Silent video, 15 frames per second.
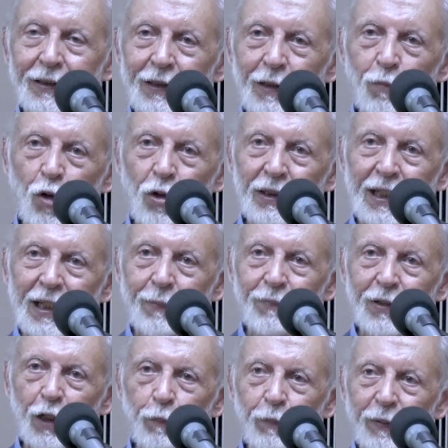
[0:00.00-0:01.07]
The more the
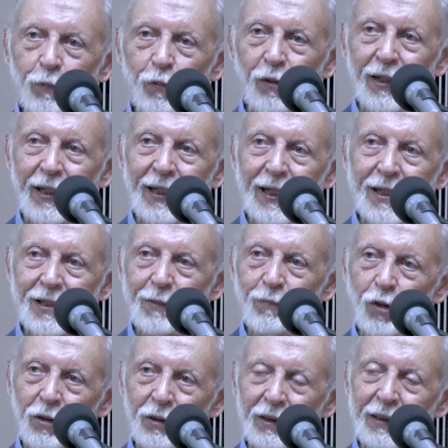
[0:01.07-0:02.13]
number of people who engage, the
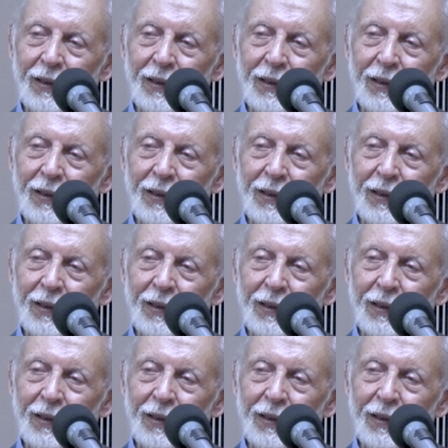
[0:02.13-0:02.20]
more